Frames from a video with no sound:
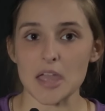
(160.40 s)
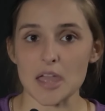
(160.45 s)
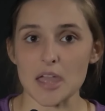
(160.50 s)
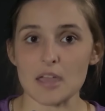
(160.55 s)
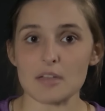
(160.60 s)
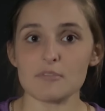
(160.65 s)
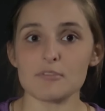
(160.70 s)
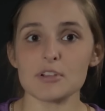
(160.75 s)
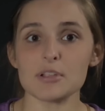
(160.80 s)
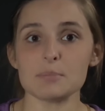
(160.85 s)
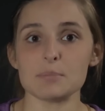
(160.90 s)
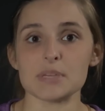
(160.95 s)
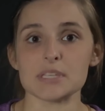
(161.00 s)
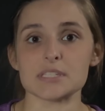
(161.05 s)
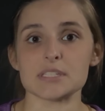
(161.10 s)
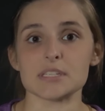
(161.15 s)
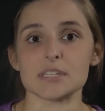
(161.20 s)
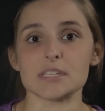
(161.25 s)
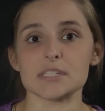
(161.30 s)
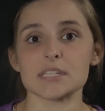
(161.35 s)
Every
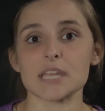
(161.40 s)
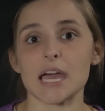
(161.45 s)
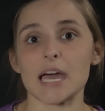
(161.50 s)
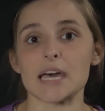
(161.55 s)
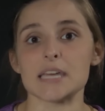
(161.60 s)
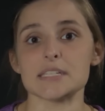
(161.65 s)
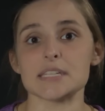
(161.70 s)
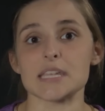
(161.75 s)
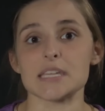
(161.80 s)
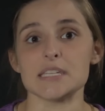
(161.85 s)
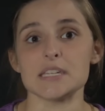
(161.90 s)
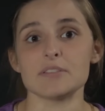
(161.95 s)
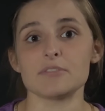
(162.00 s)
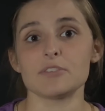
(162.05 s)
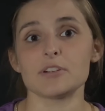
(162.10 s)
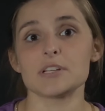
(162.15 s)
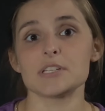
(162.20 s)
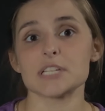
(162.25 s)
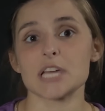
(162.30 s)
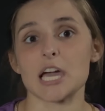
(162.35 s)
business has a
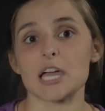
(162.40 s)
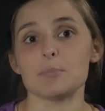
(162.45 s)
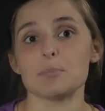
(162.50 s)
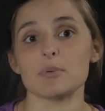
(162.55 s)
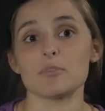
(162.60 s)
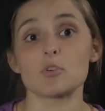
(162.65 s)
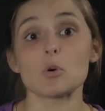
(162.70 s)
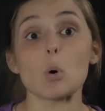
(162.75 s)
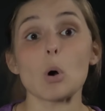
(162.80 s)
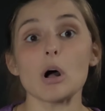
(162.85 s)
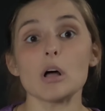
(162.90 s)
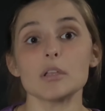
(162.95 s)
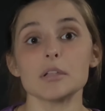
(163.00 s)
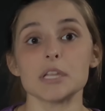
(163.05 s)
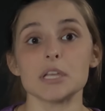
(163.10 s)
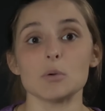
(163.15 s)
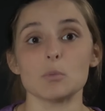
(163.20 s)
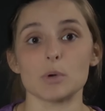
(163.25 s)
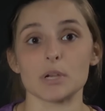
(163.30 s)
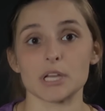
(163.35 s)
different type of
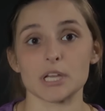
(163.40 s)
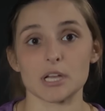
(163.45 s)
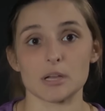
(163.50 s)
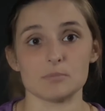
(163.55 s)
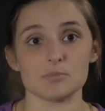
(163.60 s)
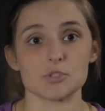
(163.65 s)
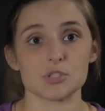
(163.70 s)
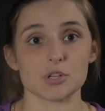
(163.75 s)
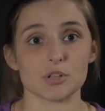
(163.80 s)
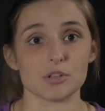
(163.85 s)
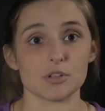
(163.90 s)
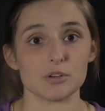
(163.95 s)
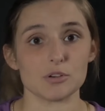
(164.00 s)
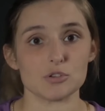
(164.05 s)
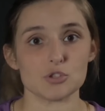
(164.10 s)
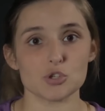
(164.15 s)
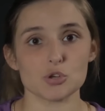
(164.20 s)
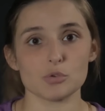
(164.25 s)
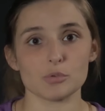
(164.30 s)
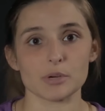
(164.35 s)
quality when it comes to their
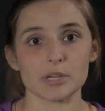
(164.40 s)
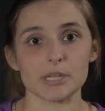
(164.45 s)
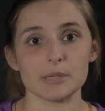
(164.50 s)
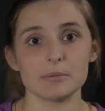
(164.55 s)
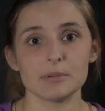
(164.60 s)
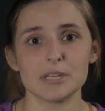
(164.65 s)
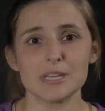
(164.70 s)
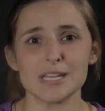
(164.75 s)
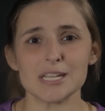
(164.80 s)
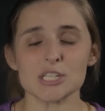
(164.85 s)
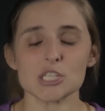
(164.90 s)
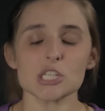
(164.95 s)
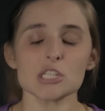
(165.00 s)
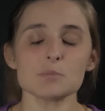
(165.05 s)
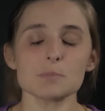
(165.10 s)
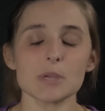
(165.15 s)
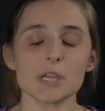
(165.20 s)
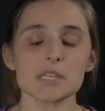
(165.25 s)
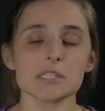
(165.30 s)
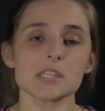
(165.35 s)
jewelry.
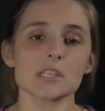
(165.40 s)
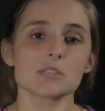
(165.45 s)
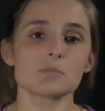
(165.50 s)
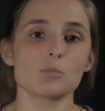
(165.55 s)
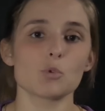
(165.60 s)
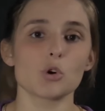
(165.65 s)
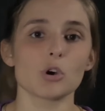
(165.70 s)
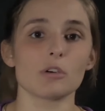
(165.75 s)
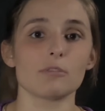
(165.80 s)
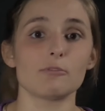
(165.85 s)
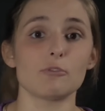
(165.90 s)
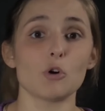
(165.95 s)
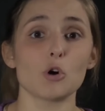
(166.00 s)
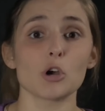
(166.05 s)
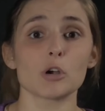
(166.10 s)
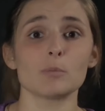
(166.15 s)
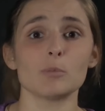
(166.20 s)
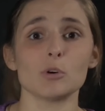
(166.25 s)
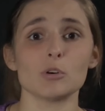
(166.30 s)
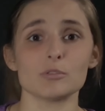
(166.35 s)
Just because it's more
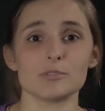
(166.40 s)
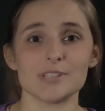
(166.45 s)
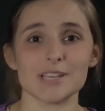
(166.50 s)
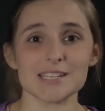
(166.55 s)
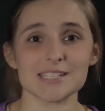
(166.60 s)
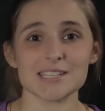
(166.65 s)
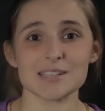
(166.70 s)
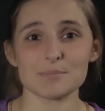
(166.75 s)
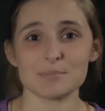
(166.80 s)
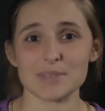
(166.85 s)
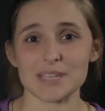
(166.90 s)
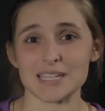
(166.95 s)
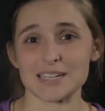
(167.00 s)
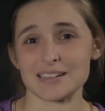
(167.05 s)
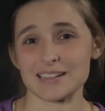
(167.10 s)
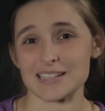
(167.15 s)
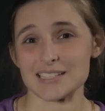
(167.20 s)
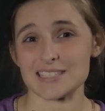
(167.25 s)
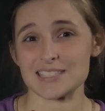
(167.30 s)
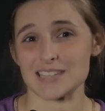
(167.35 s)
affordable doesn't mean
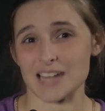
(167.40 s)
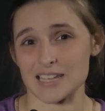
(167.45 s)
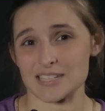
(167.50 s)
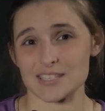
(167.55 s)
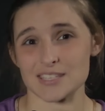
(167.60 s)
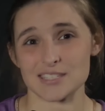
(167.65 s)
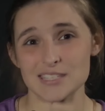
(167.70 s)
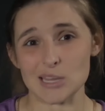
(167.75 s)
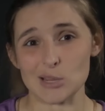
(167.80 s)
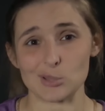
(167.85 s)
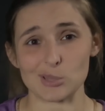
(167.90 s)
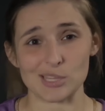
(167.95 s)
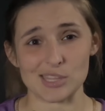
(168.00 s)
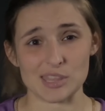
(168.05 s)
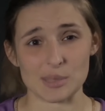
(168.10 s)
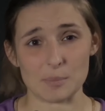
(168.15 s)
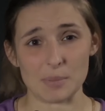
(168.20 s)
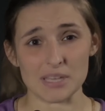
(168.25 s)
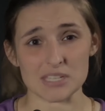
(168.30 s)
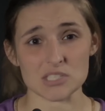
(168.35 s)
it's necessarily
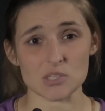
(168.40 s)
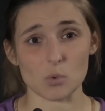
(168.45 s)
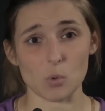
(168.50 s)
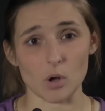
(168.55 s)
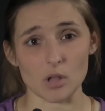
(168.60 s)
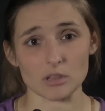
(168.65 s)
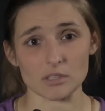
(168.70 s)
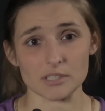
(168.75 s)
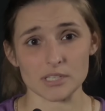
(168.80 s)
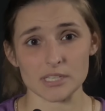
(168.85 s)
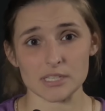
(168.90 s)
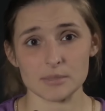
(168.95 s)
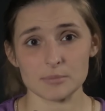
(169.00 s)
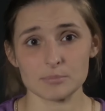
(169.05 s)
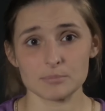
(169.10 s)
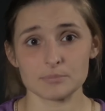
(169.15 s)
the best quality.